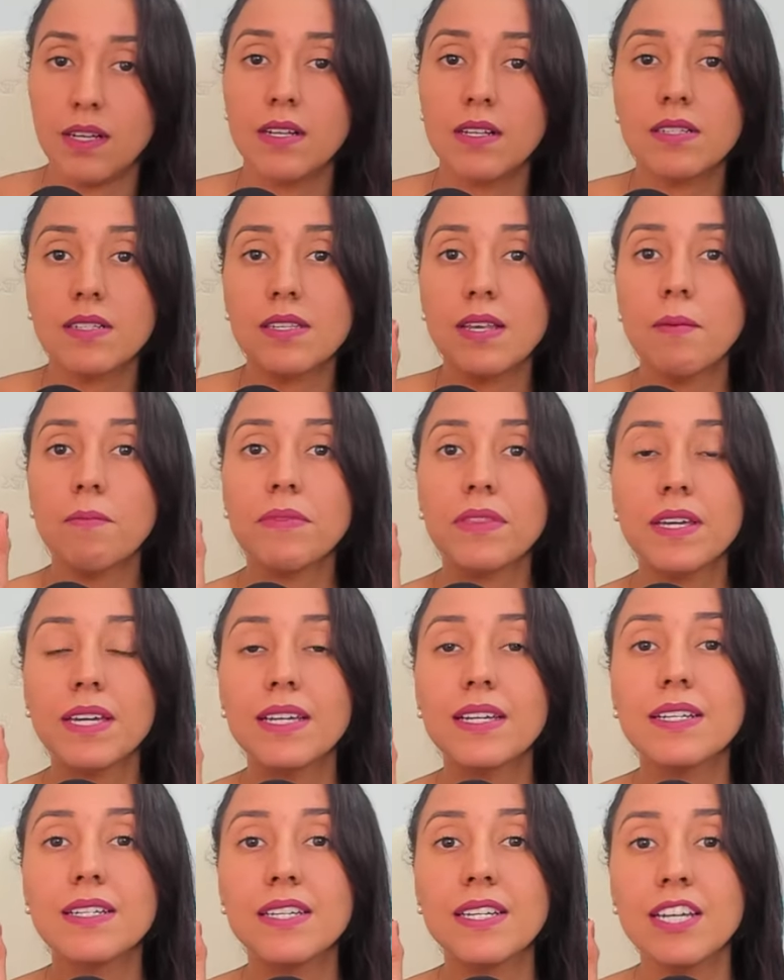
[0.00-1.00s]
something
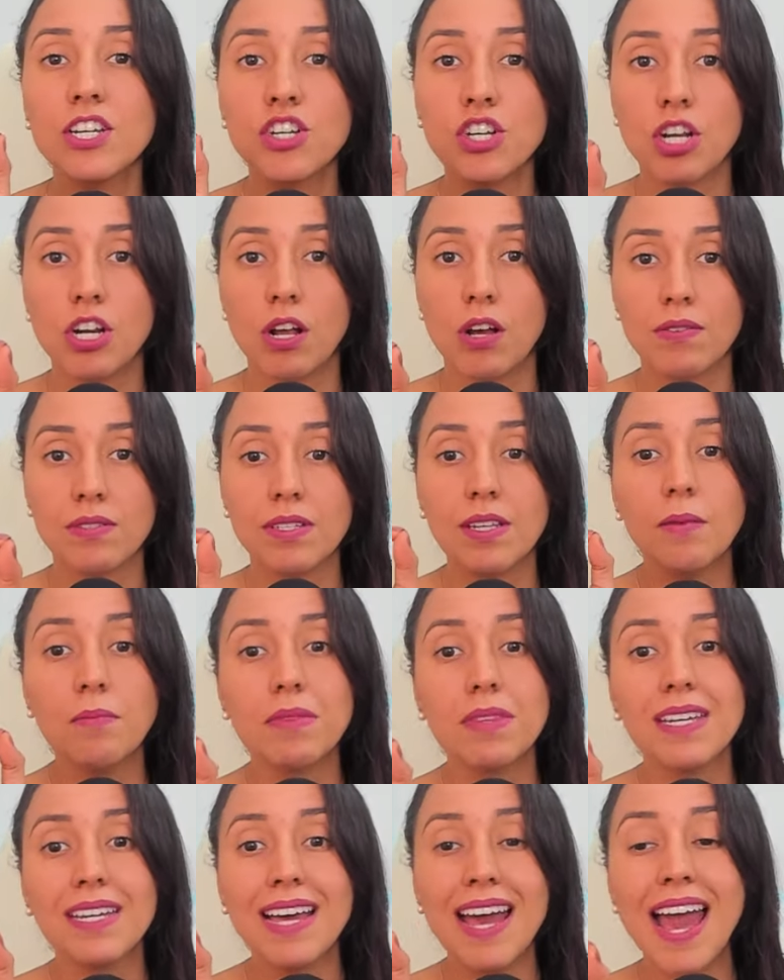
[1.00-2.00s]
additional,
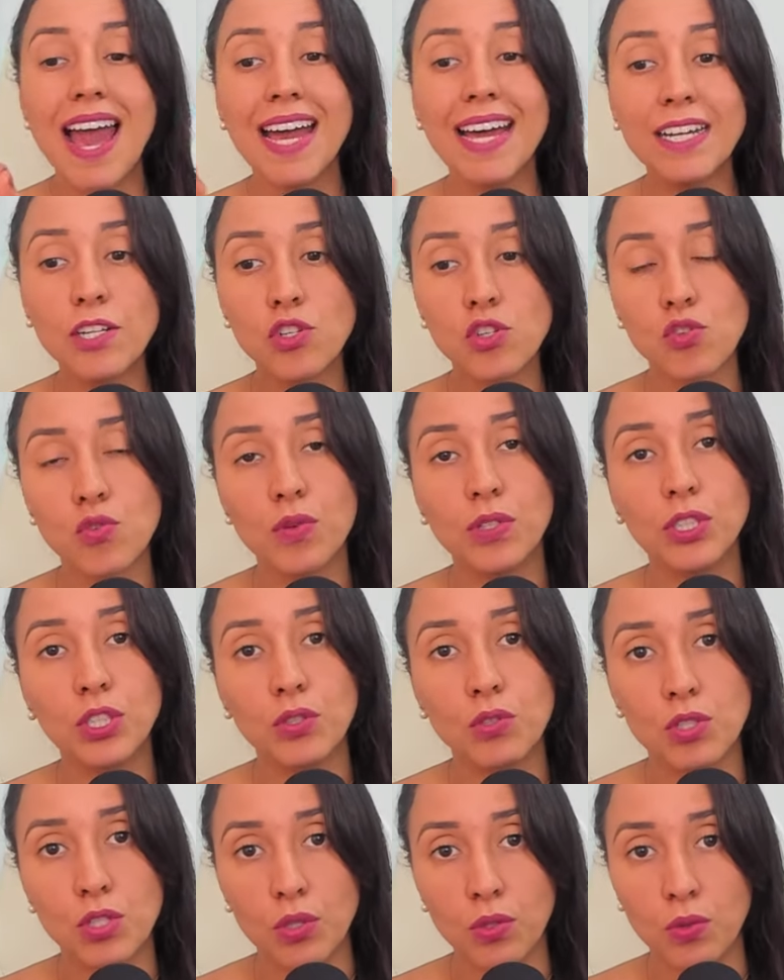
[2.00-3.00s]
something extra you
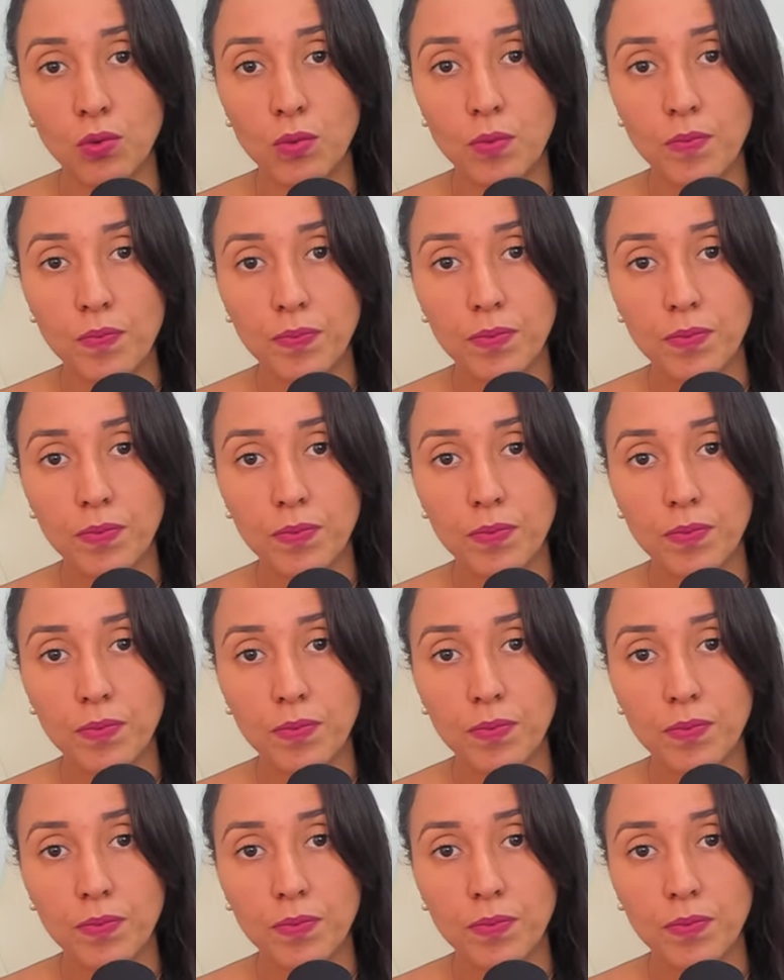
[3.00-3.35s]
do,